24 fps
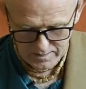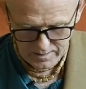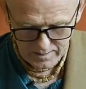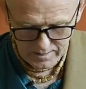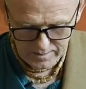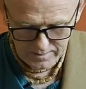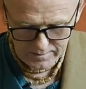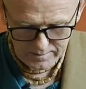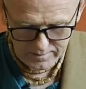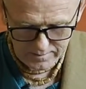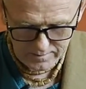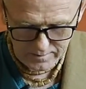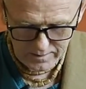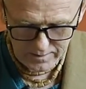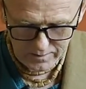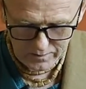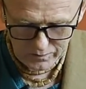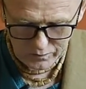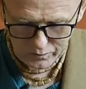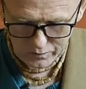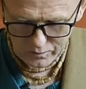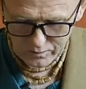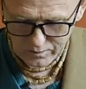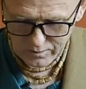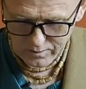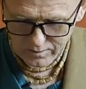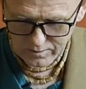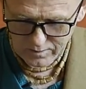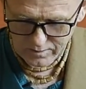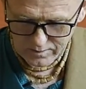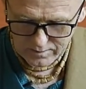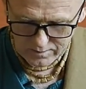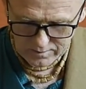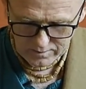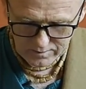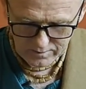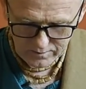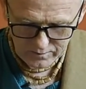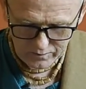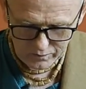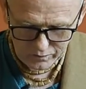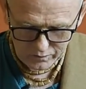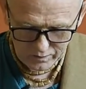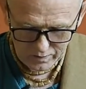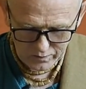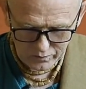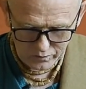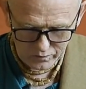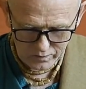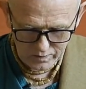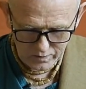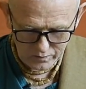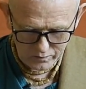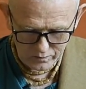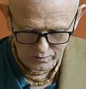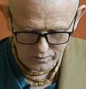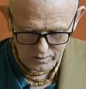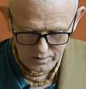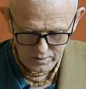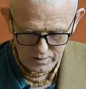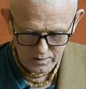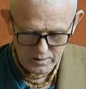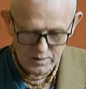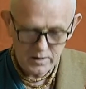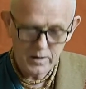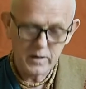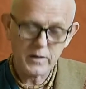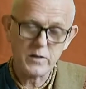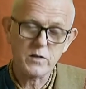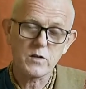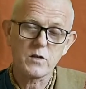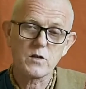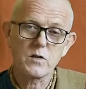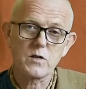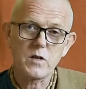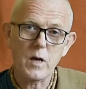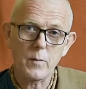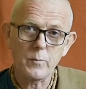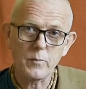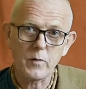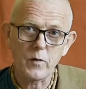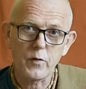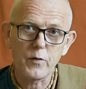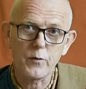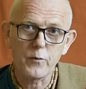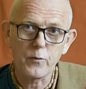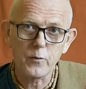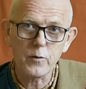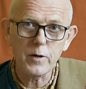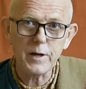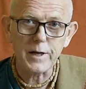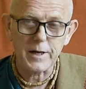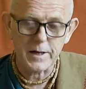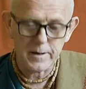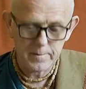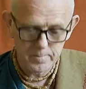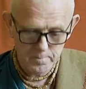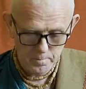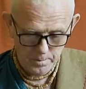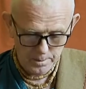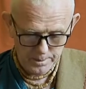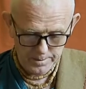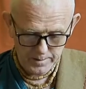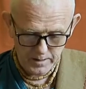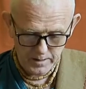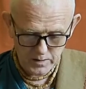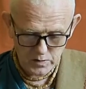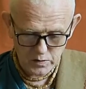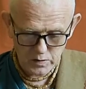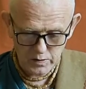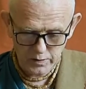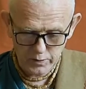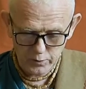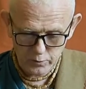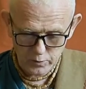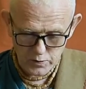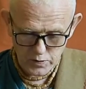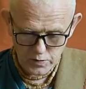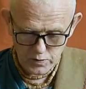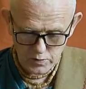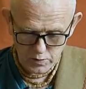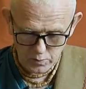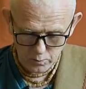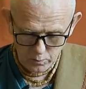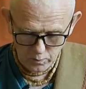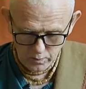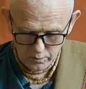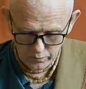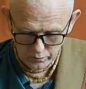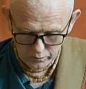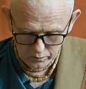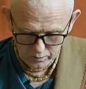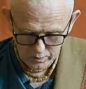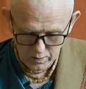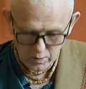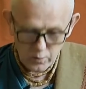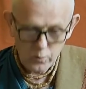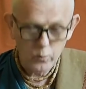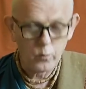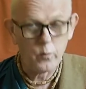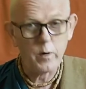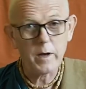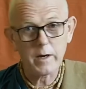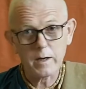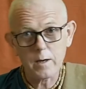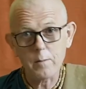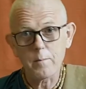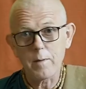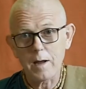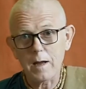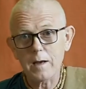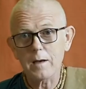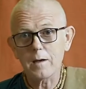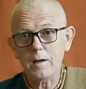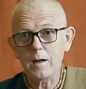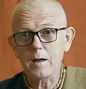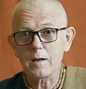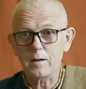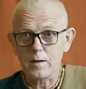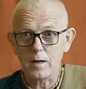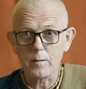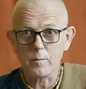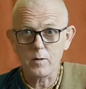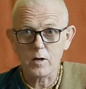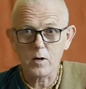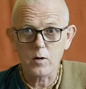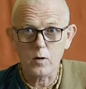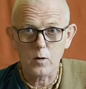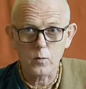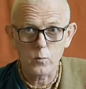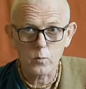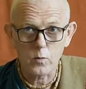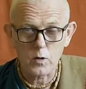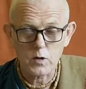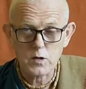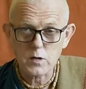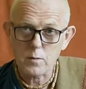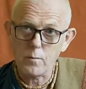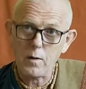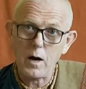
And let us discuss these. In chapter 3, actually, Krishna was recommending demigod worship.